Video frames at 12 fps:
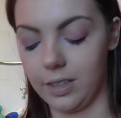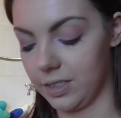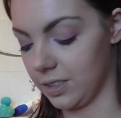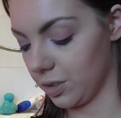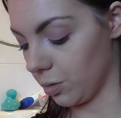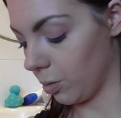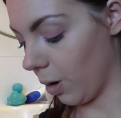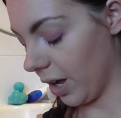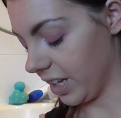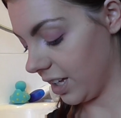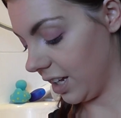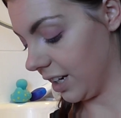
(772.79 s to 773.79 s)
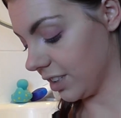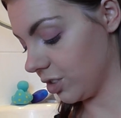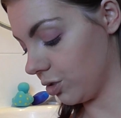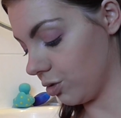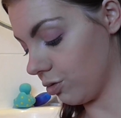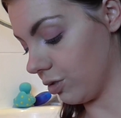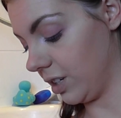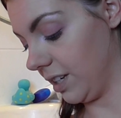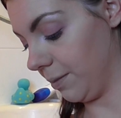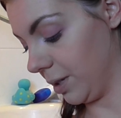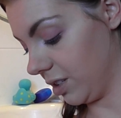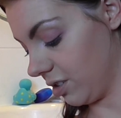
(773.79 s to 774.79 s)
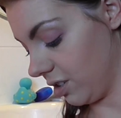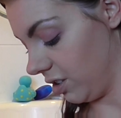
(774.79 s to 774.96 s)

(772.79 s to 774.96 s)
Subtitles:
This is quite an extreme